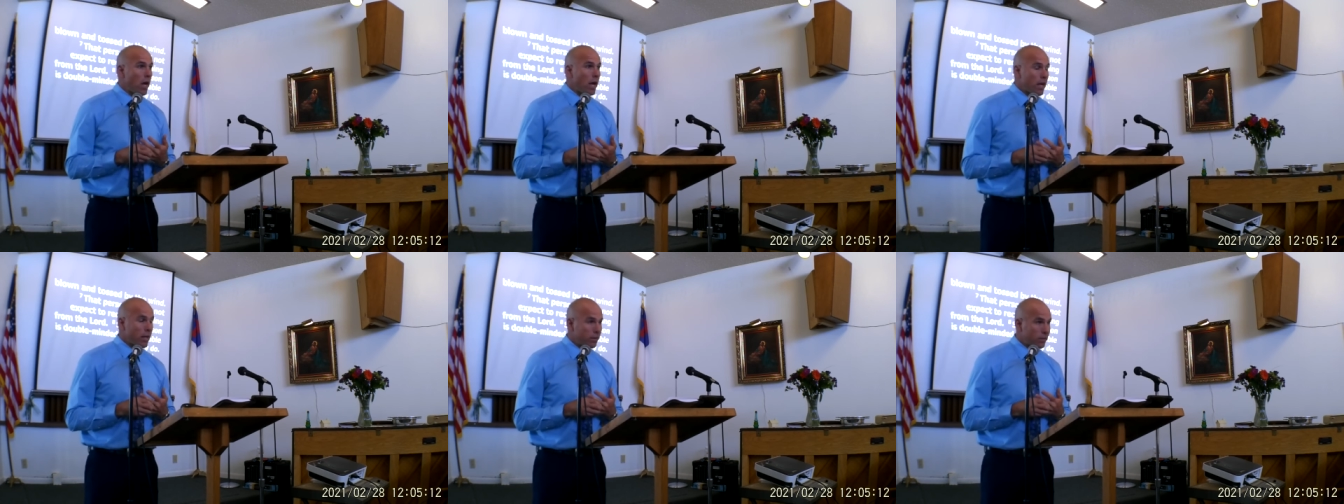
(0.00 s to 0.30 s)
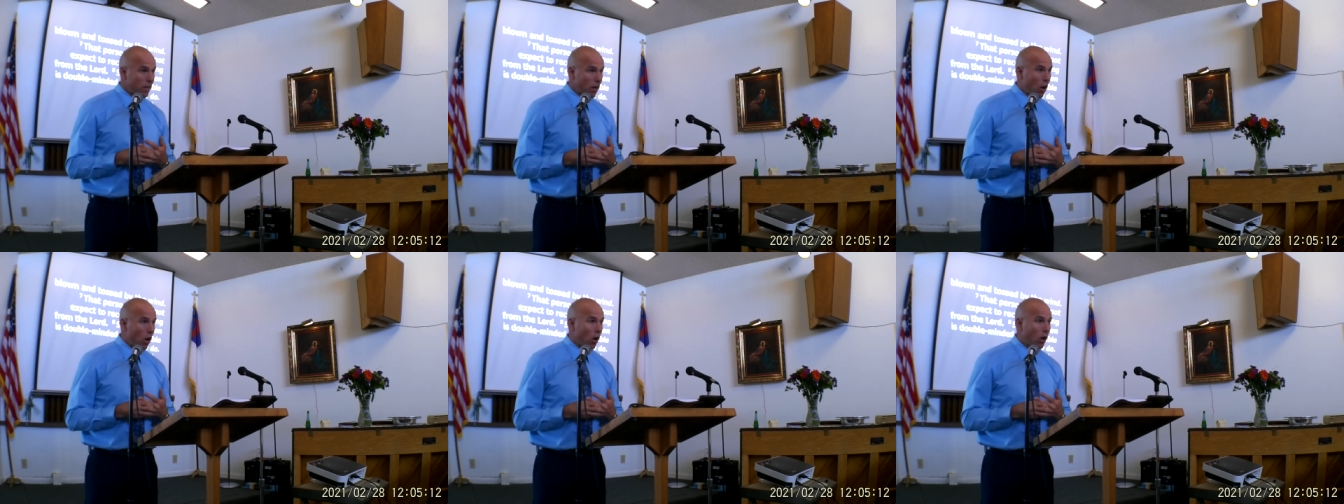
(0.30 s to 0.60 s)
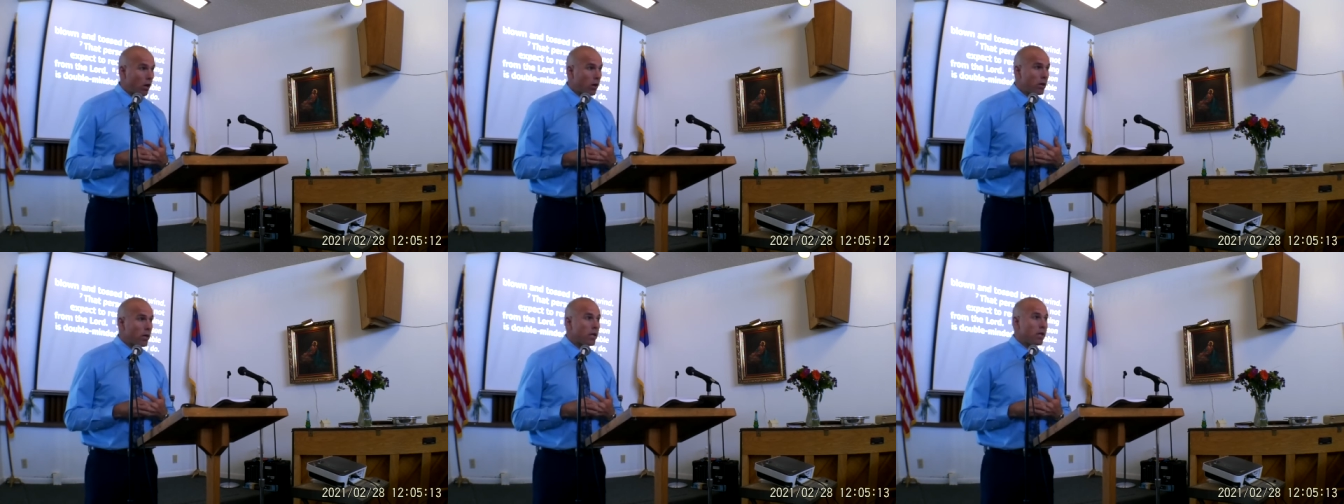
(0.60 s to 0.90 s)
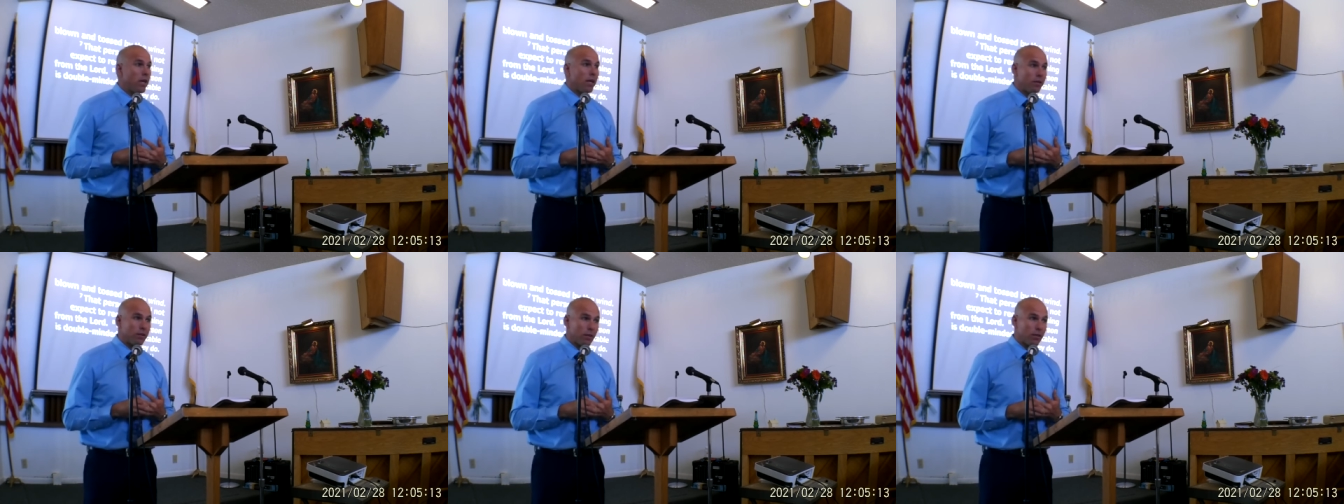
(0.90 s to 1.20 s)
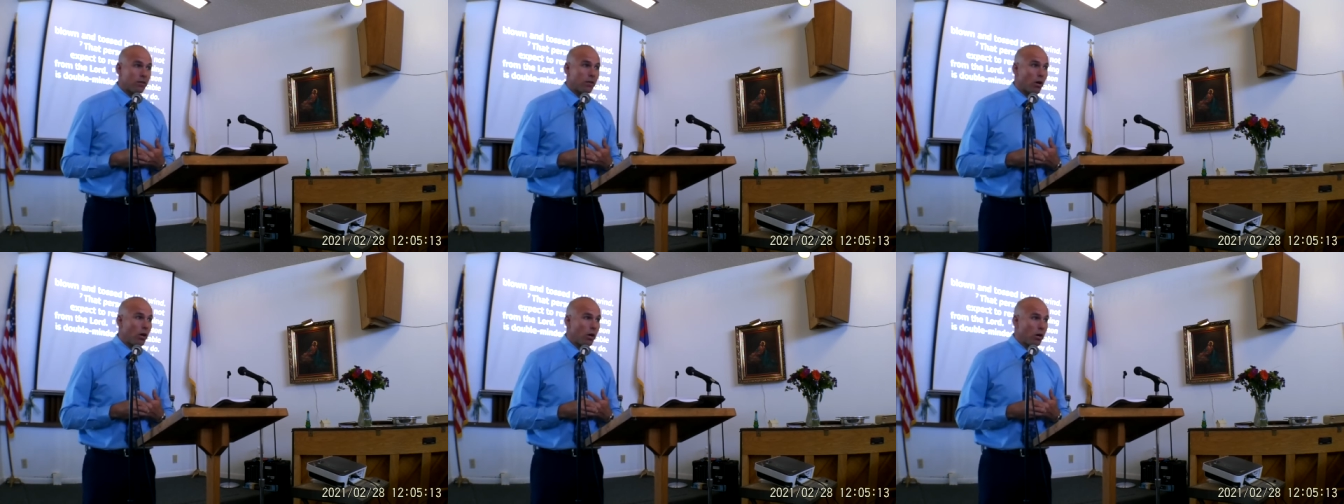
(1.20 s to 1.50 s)
Is it hard? Yes, it's
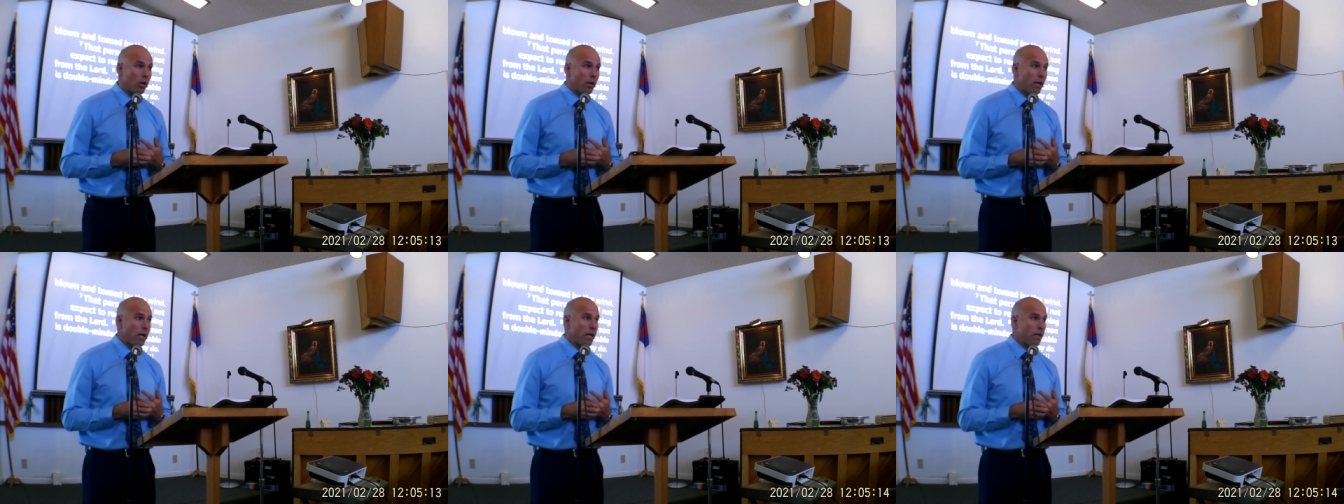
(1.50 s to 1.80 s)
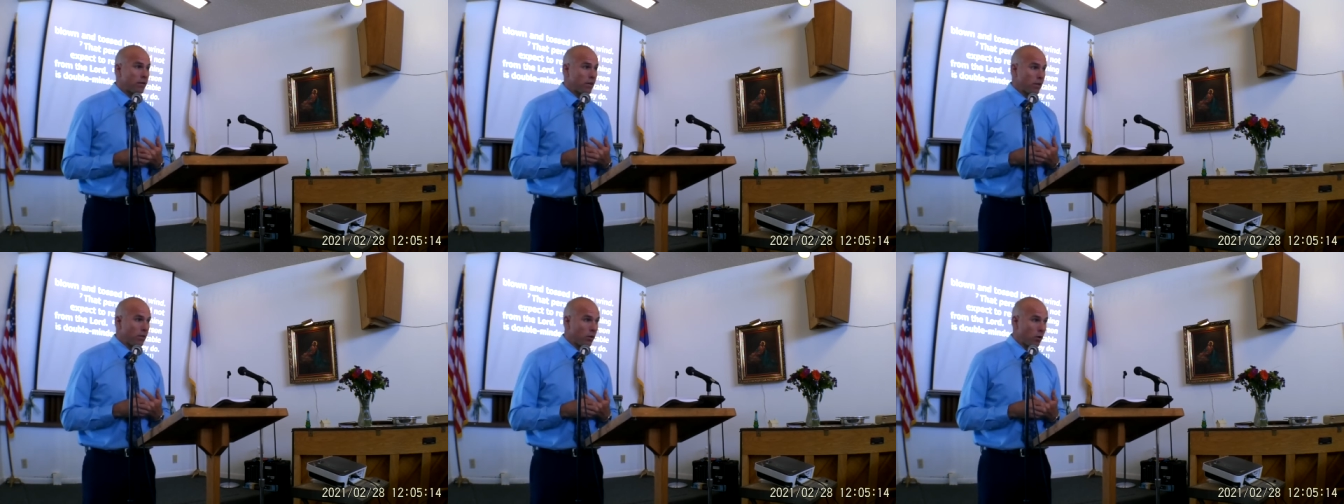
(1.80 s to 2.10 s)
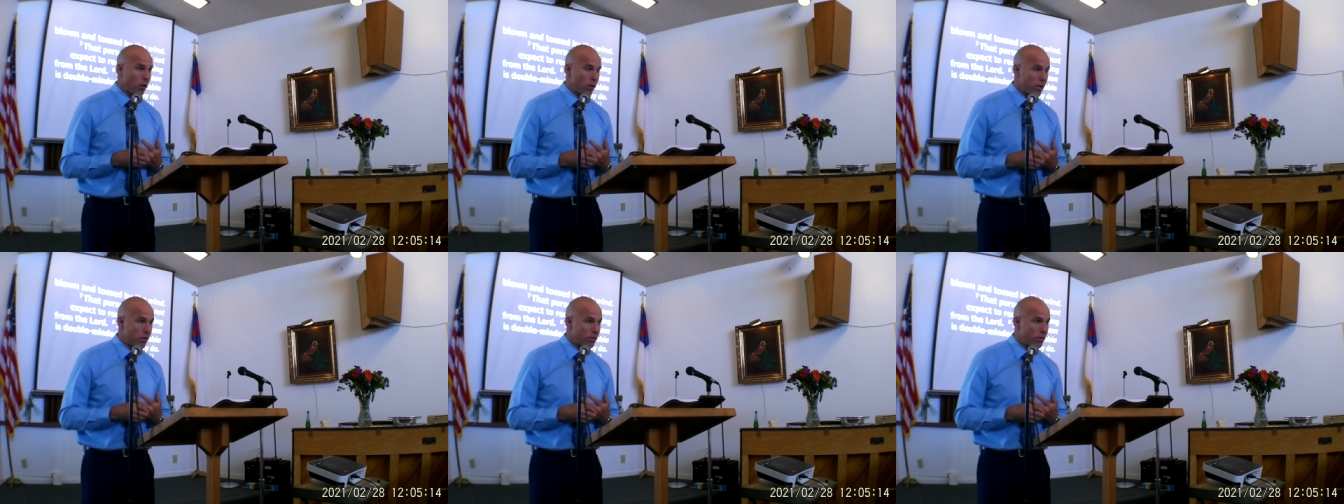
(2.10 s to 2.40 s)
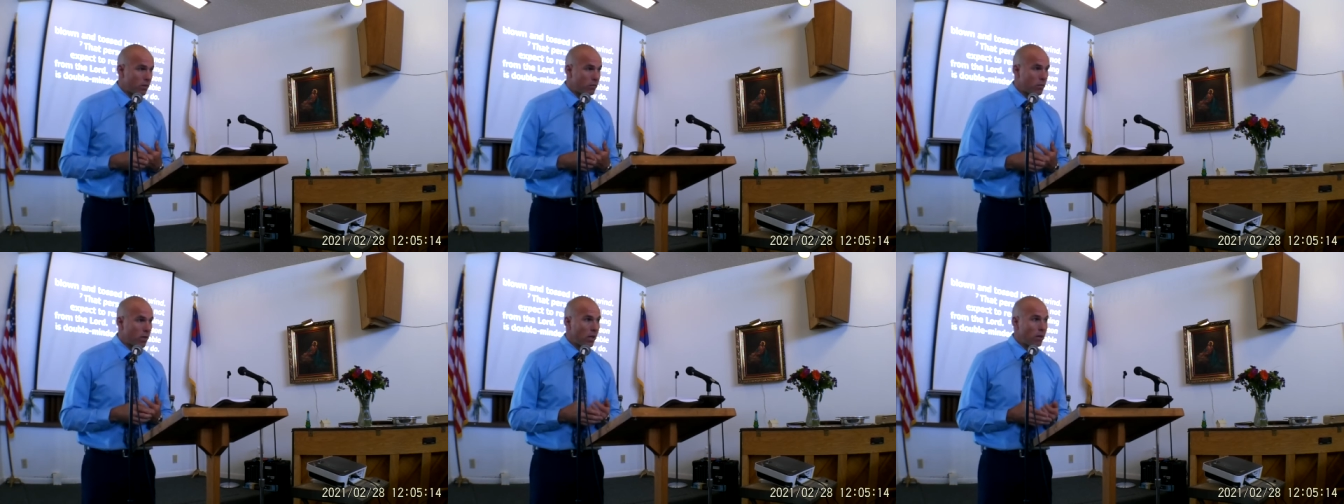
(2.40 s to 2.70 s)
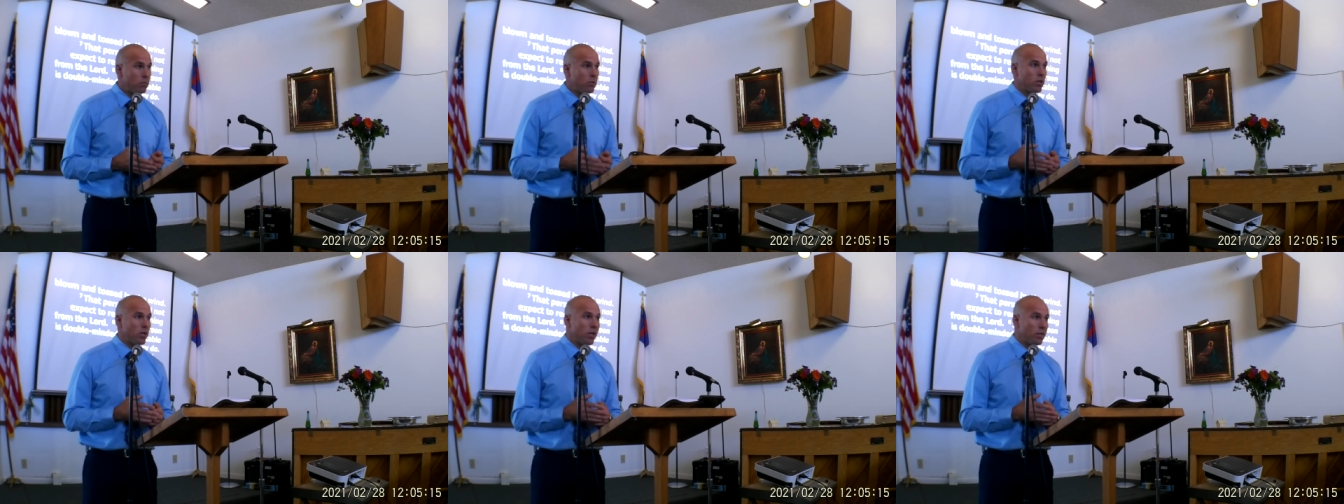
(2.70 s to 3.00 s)
hard. Is it dirty
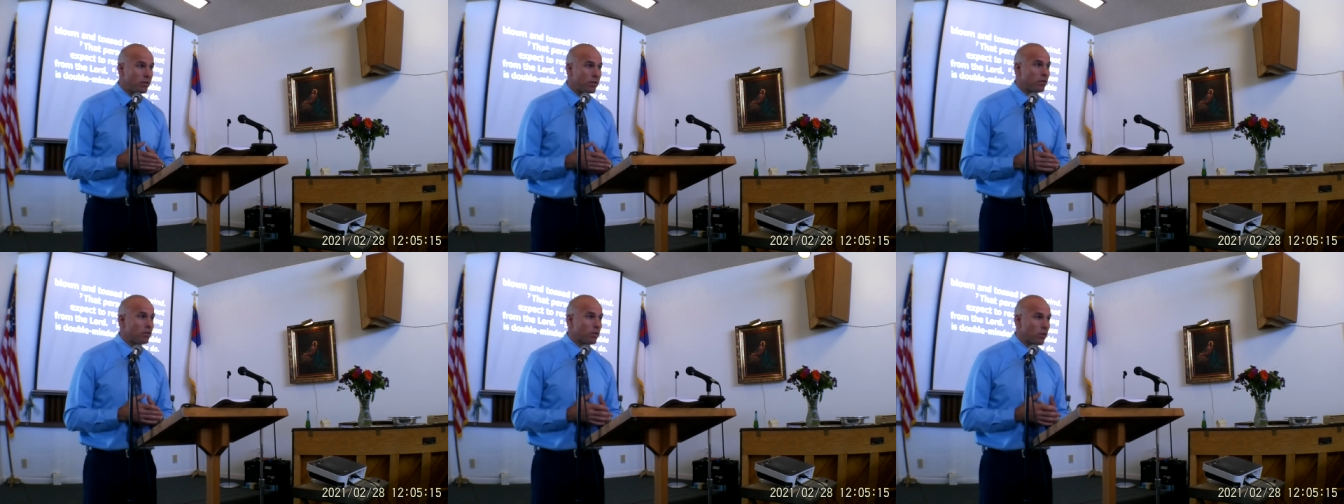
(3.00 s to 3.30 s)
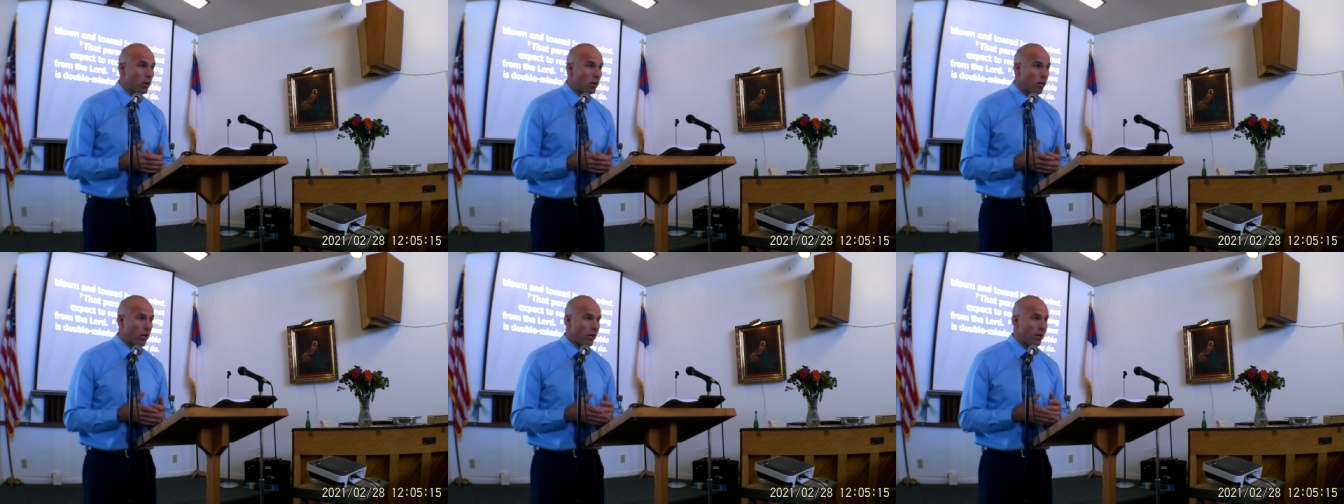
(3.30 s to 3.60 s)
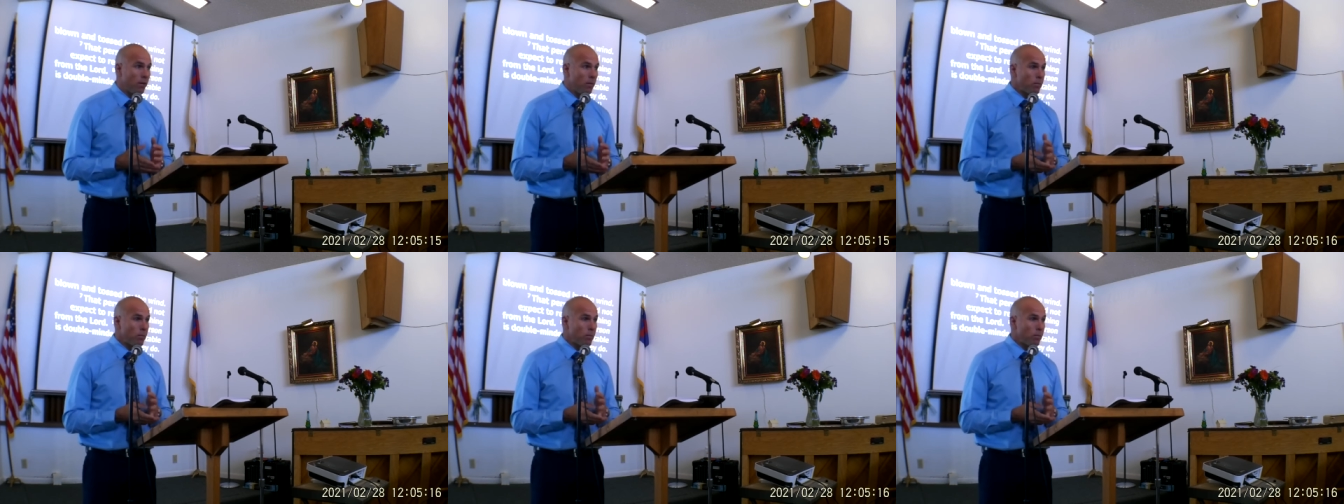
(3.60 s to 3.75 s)
sometimes? Yes, it's dirty.